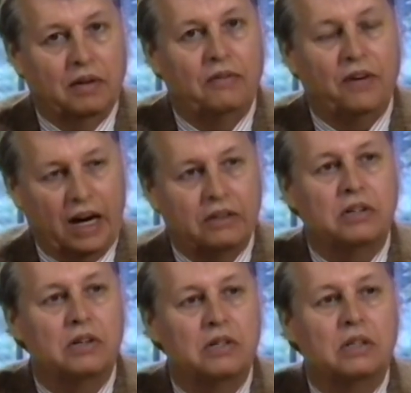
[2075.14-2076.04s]

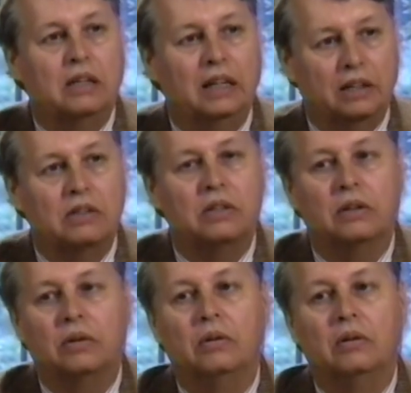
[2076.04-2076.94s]
factors
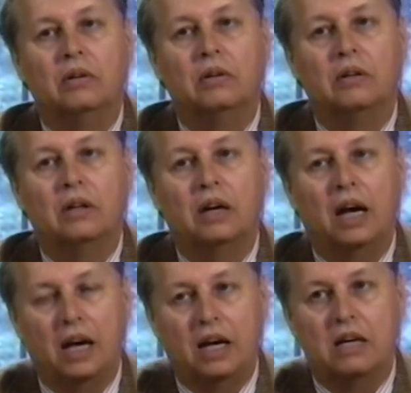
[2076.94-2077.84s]
into
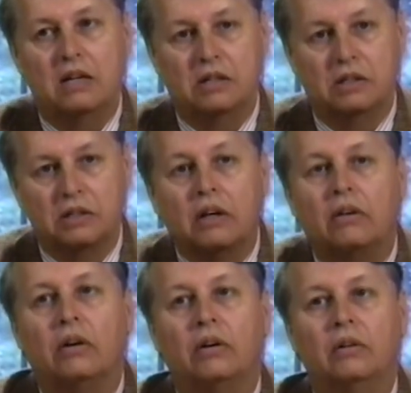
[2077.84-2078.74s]
a
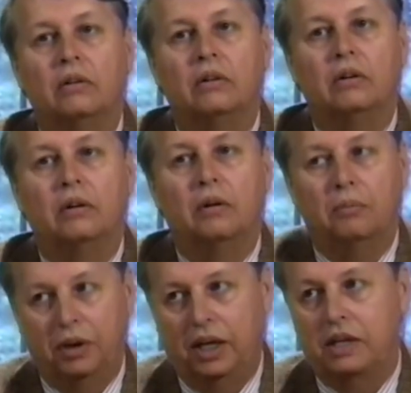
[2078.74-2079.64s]
zero
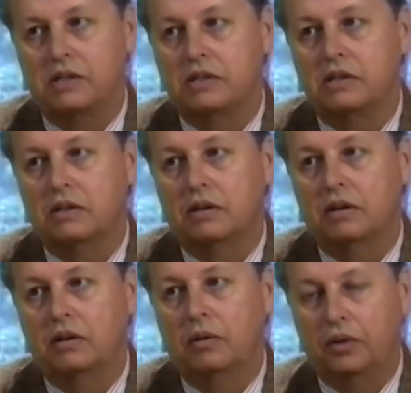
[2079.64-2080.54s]
base
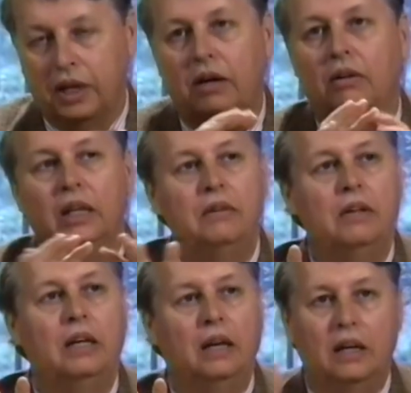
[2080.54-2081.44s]
without
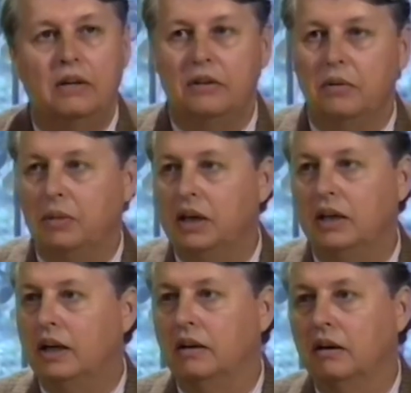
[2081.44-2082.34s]
leaving anything
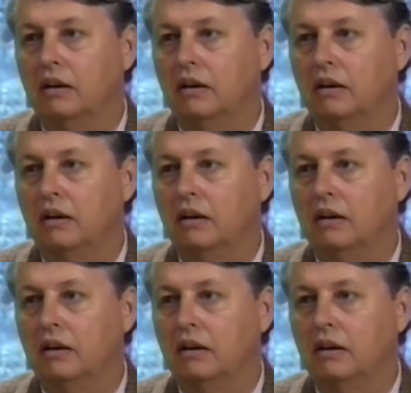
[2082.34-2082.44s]
behind.